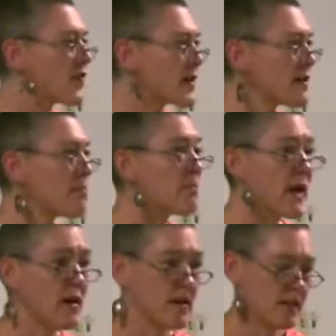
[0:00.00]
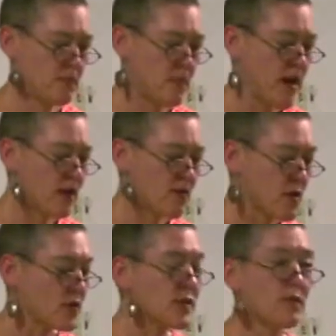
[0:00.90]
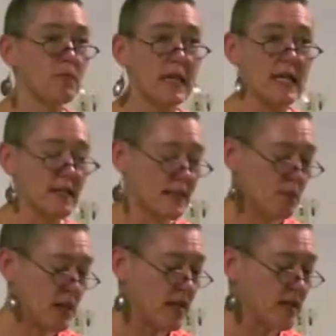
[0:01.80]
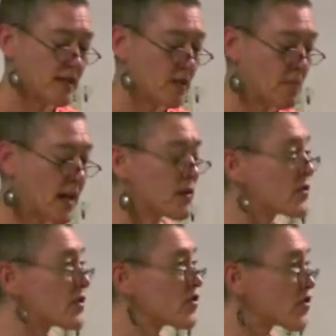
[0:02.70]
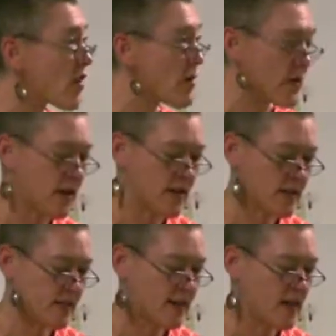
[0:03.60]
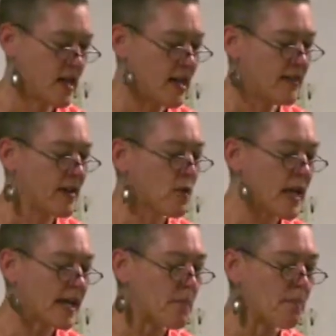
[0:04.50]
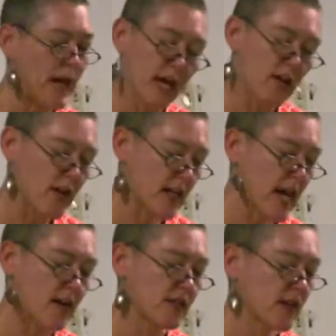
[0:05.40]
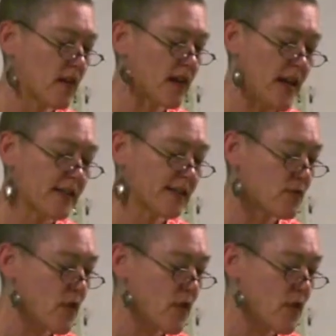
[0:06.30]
felt embarrassed by our rows of beans, peas, tomatoes, and strawberries. They were like a banner announcing our less than